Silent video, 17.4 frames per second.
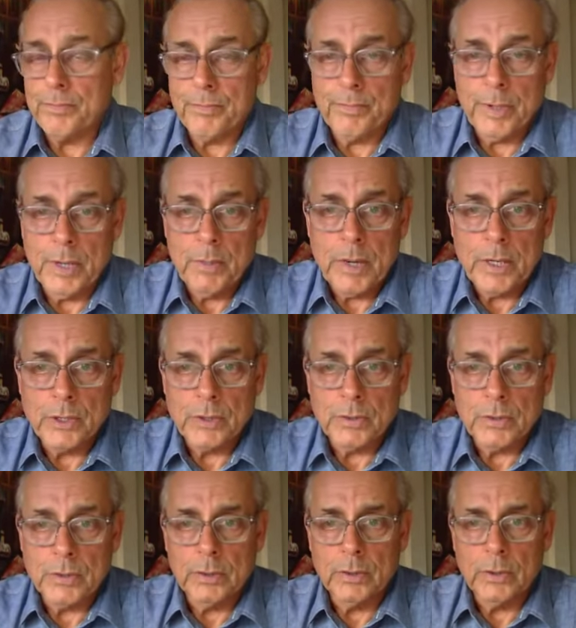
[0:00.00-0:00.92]
pretty much
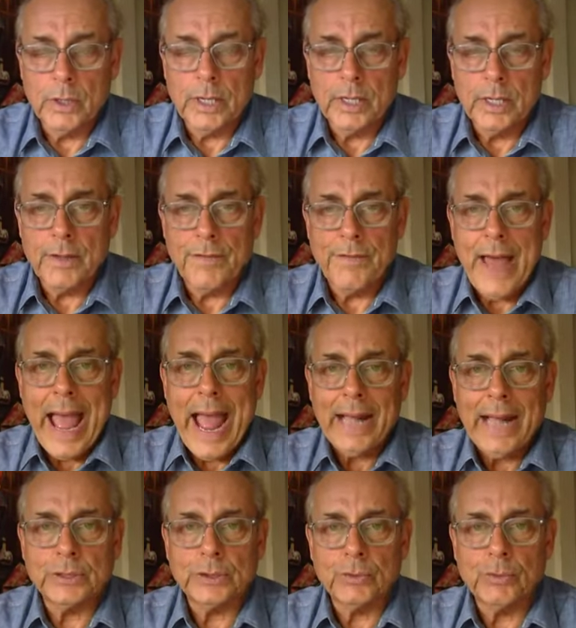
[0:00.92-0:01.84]
look at the
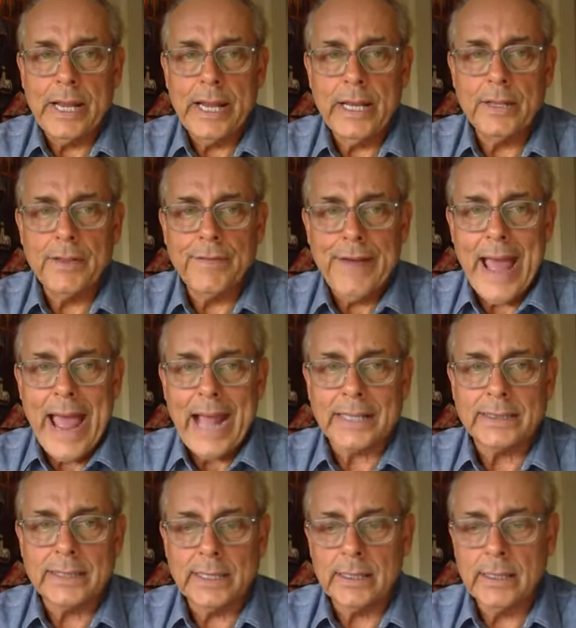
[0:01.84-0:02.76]
facts, read the
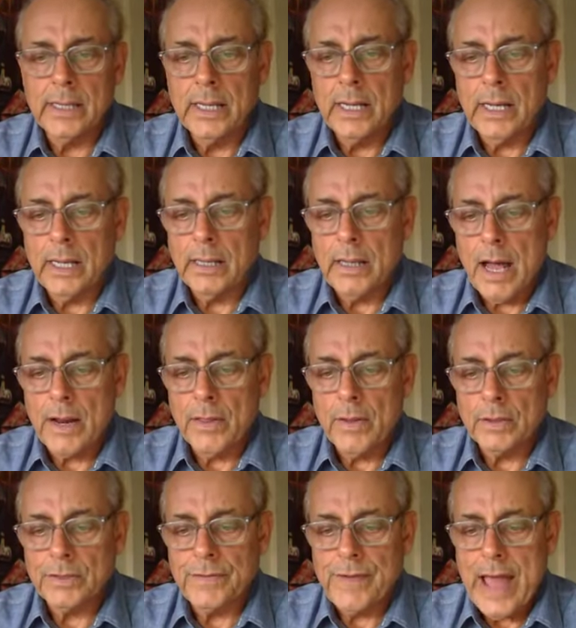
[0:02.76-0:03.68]
facts, and a lot of
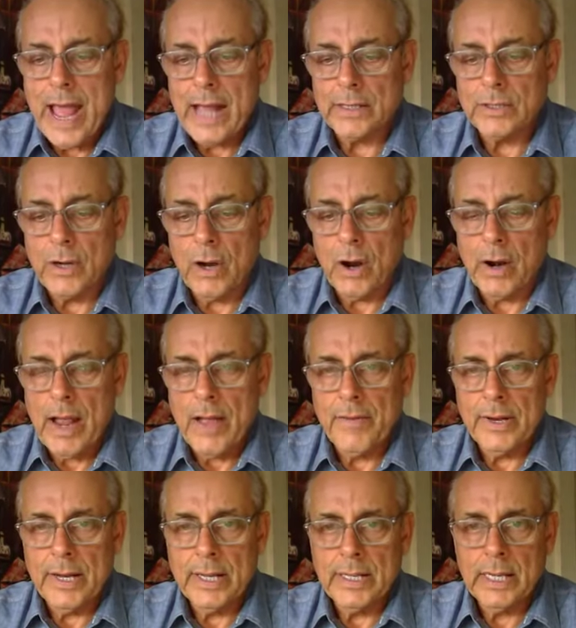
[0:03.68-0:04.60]
those facts are
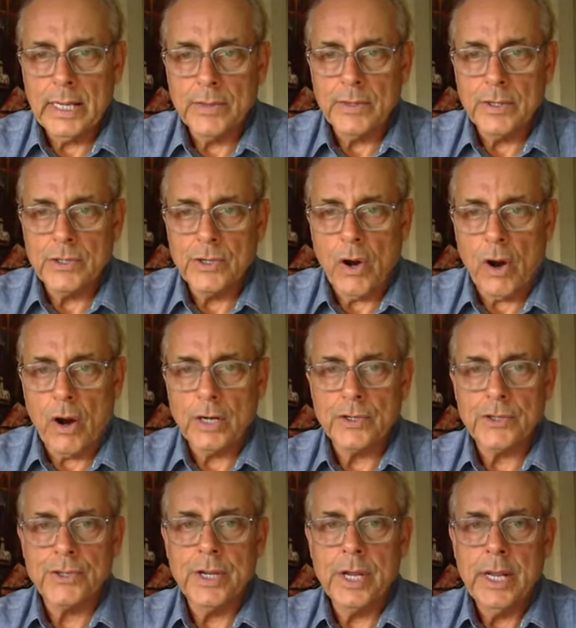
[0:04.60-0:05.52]
evident in the
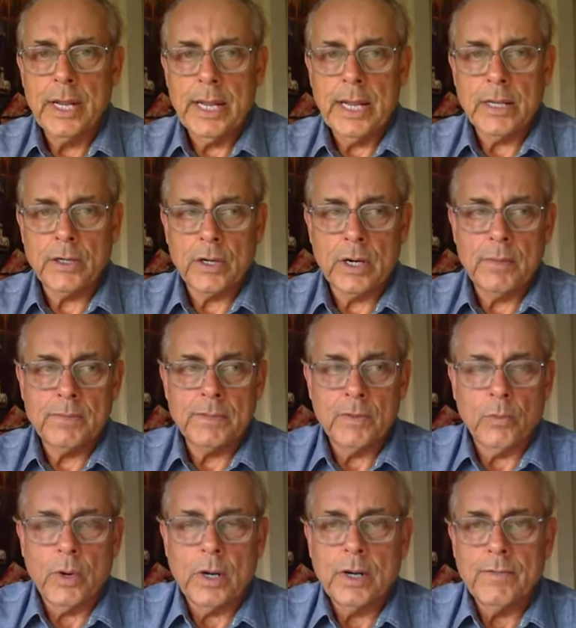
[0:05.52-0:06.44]
charts in
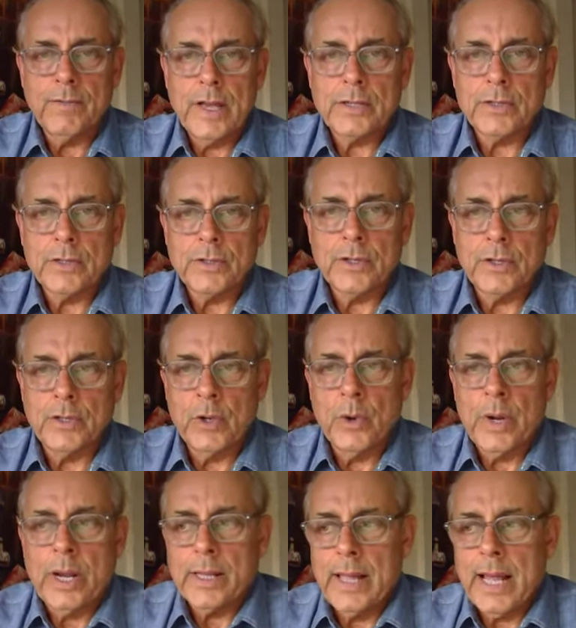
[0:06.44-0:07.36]
terms of what investors are
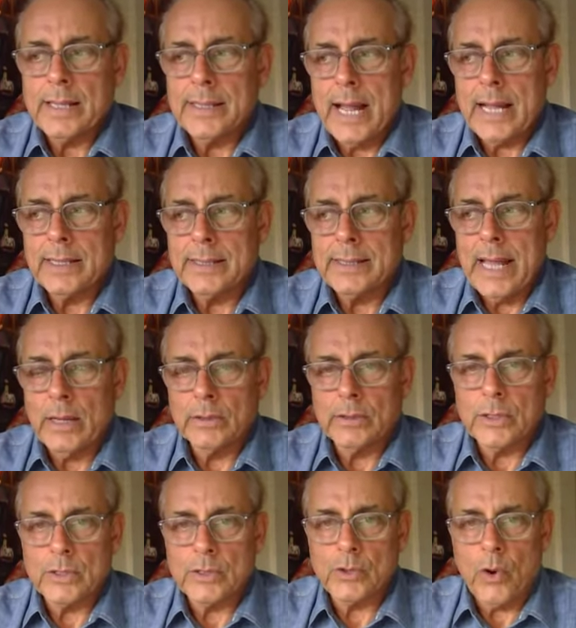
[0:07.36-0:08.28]
doing. That
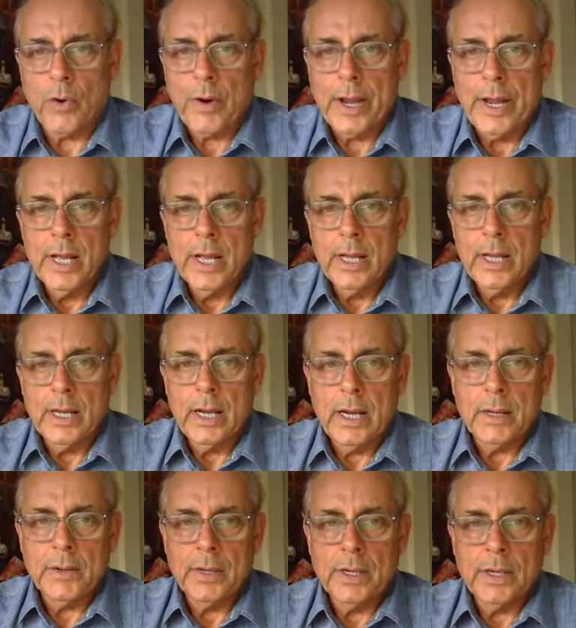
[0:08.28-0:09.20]
tells a story.
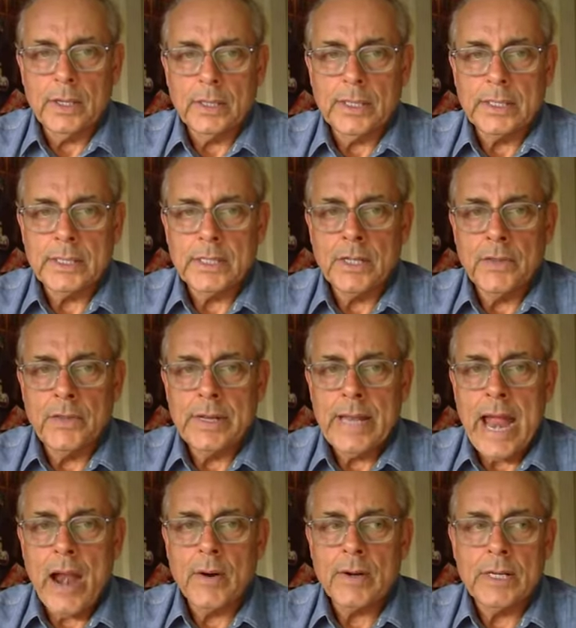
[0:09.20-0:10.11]
You can listen to the
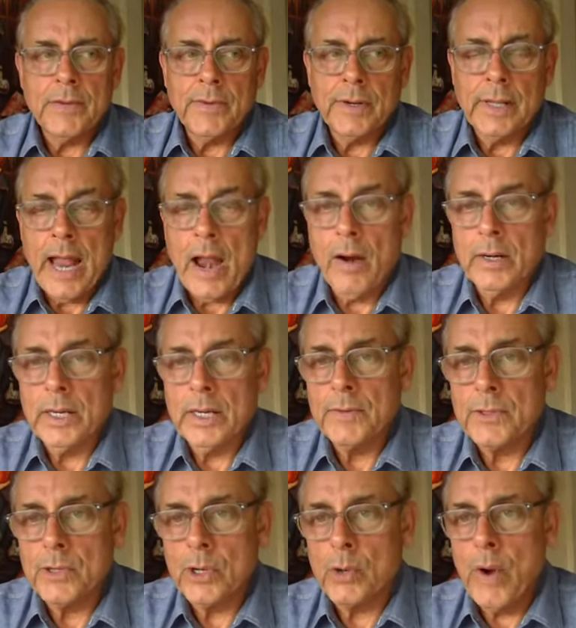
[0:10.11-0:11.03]
narrative, and
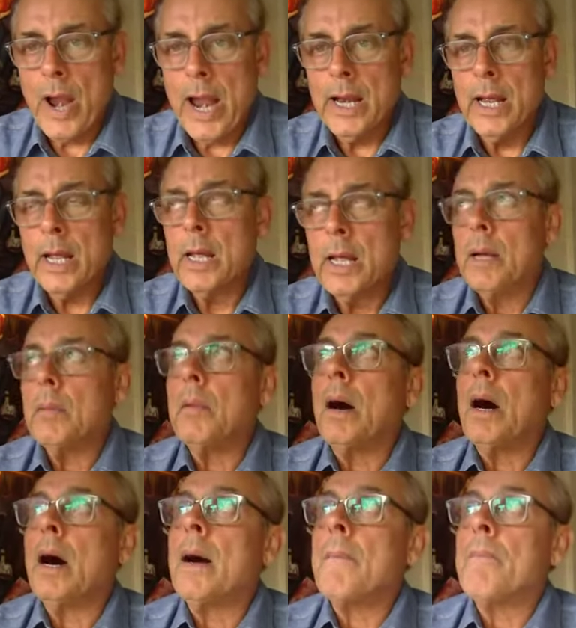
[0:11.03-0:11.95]
narratives are great,
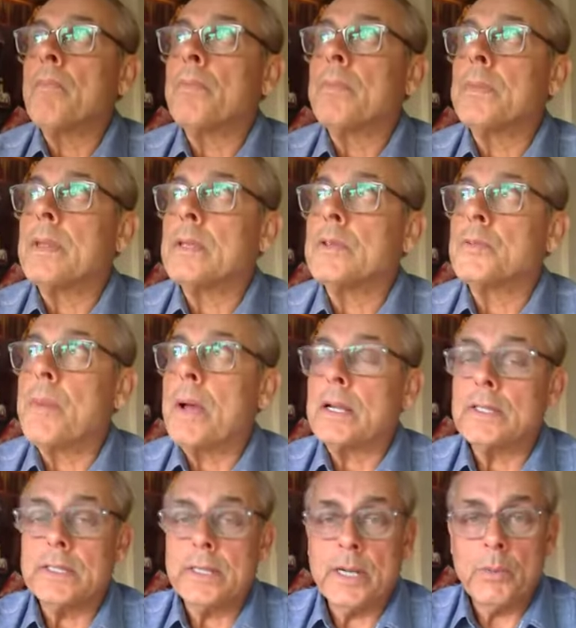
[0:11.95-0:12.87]

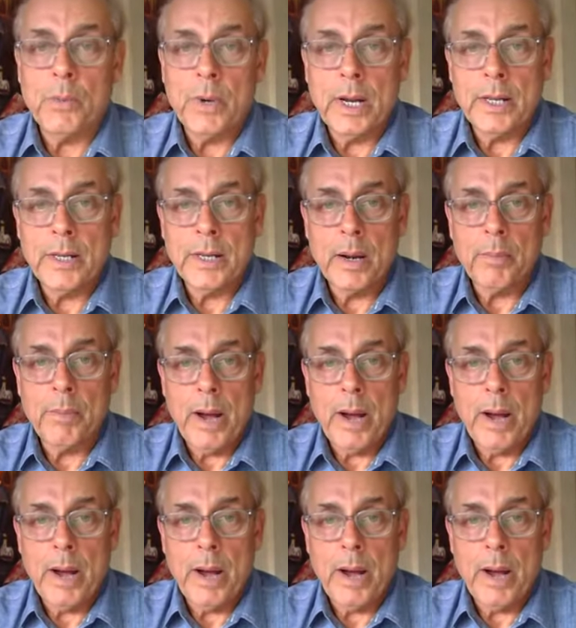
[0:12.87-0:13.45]
especially when they're